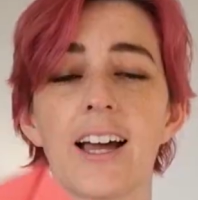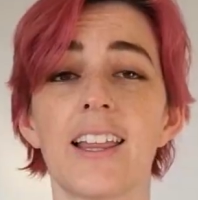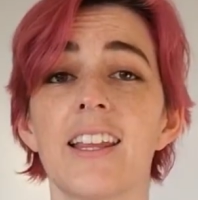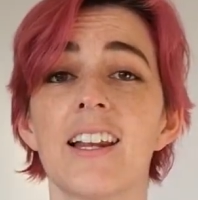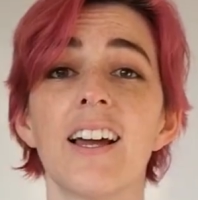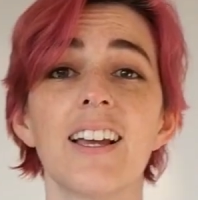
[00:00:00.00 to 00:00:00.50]
And
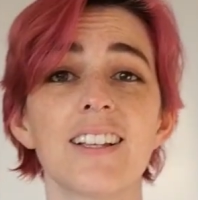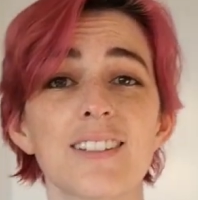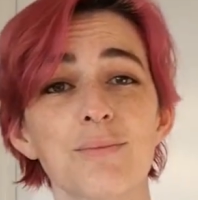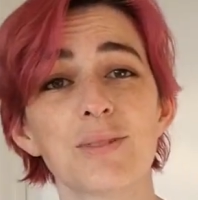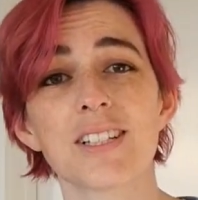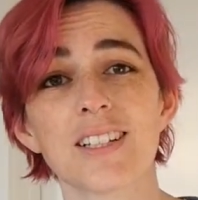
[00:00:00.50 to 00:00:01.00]
then I guess
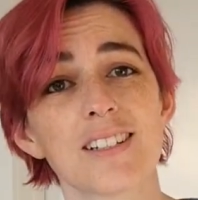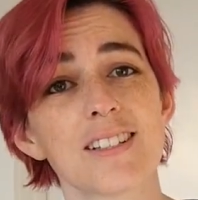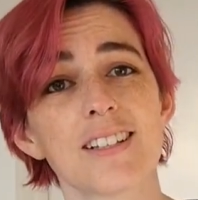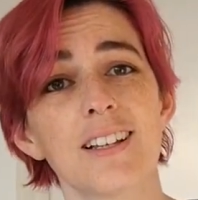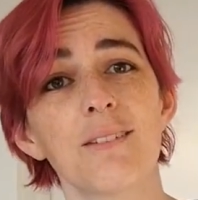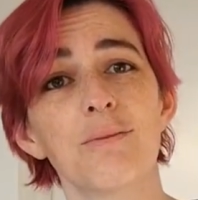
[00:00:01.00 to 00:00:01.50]
I'm just gonna
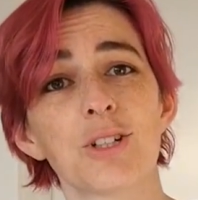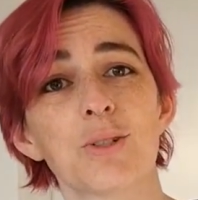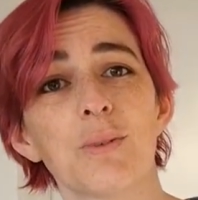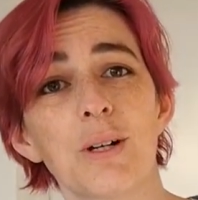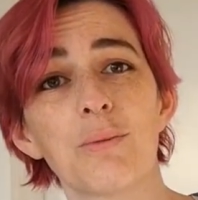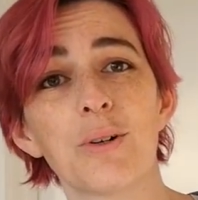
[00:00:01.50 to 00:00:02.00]
see which
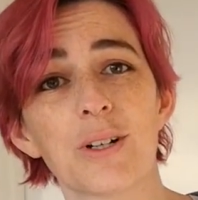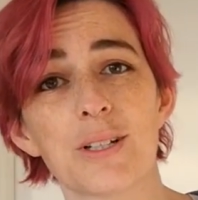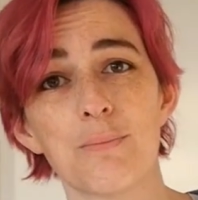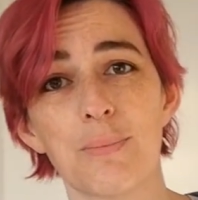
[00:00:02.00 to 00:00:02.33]
one works